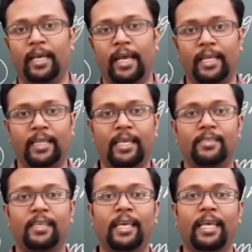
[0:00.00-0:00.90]
and
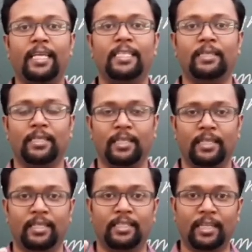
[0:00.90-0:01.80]
these heat
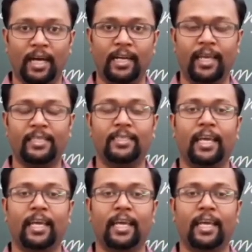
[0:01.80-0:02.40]
targets